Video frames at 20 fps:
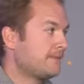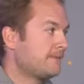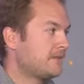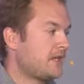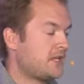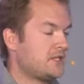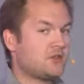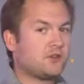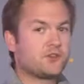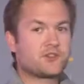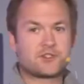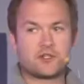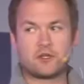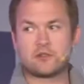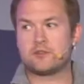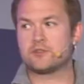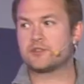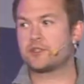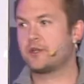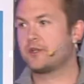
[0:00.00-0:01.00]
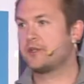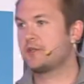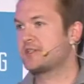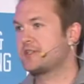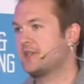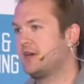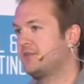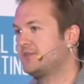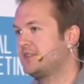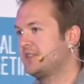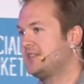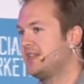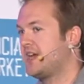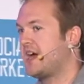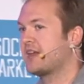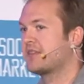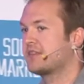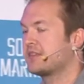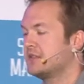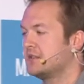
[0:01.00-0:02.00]
then you'll circle jerk yourself to
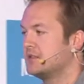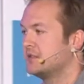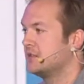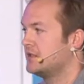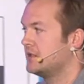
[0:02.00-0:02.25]
death